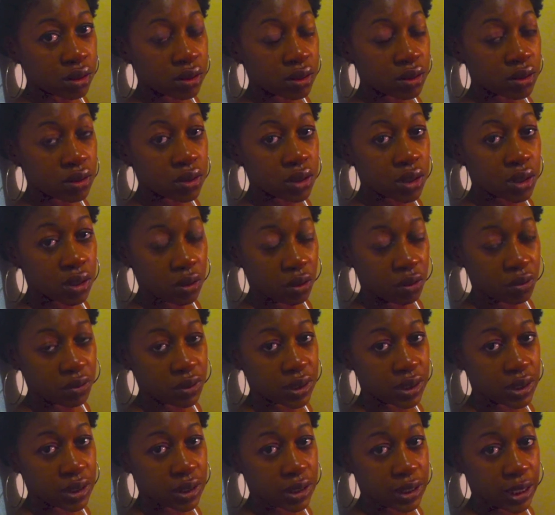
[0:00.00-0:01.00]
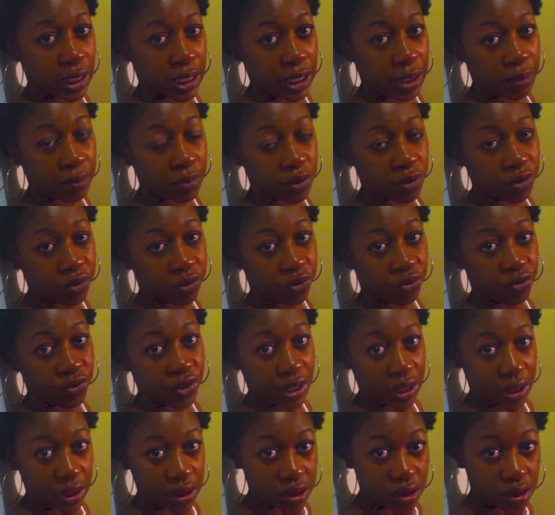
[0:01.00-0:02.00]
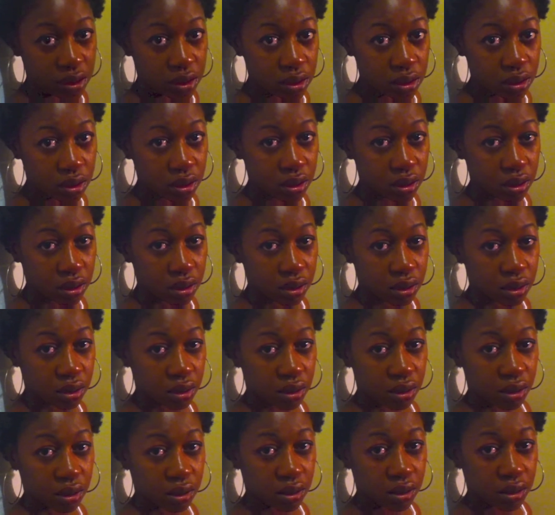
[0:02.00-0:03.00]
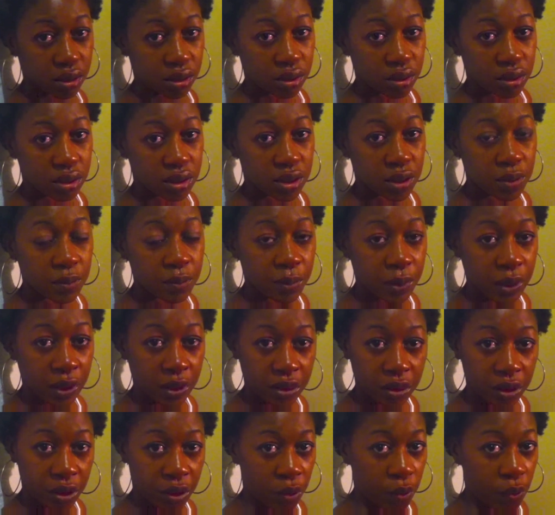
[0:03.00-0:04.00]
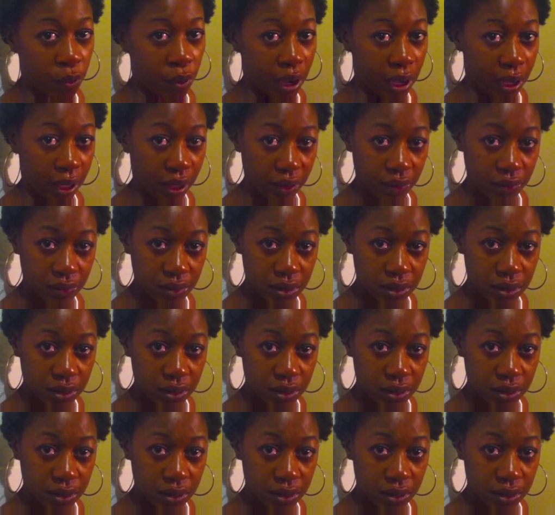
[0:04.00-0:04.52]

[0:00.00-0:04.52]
using those same fists to beat their wives.